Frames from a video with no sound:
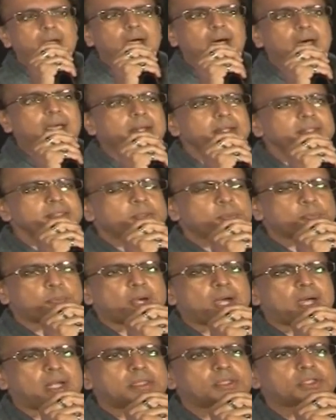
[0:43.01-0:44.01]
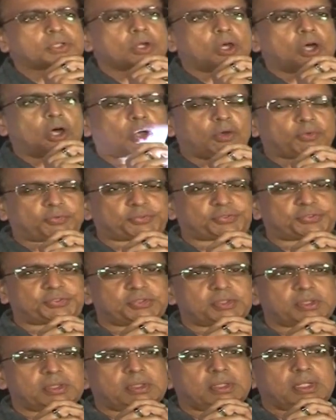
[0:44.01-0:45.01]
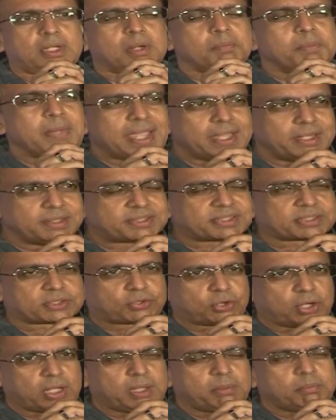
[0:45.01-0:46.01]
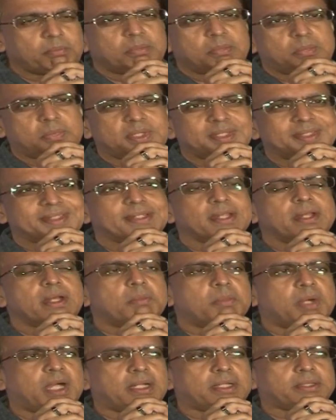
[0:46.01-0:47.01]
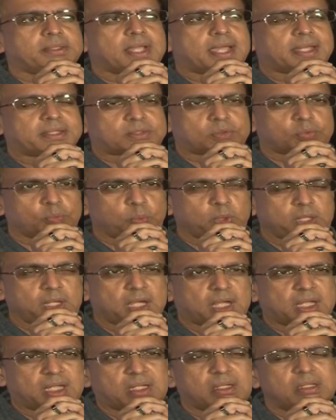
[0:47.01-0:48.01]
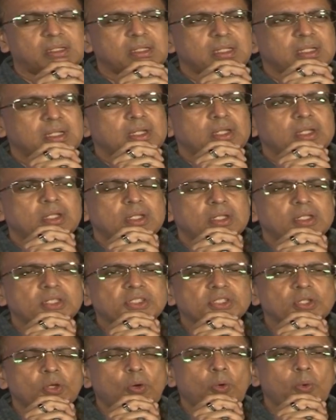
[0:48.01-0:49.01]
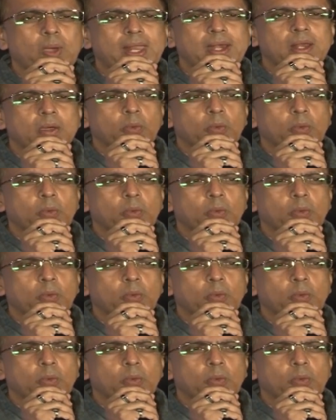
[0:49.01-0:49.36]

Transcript: aren't part of a mainstream cinema that we are so well